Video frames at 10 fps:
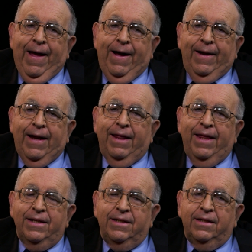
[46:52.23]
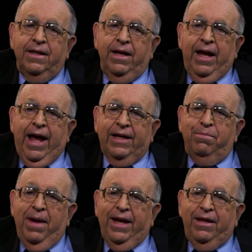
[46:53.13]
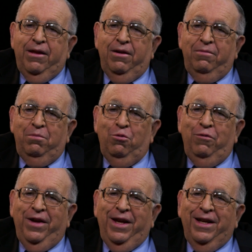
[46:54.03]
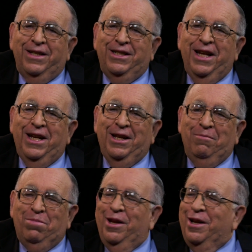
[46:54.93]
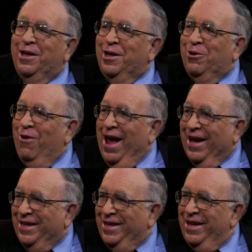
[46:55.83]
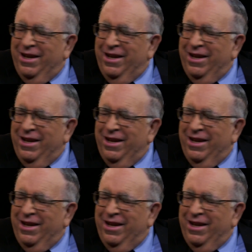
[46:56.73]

Now this has made the movie exceedingly politically incorrect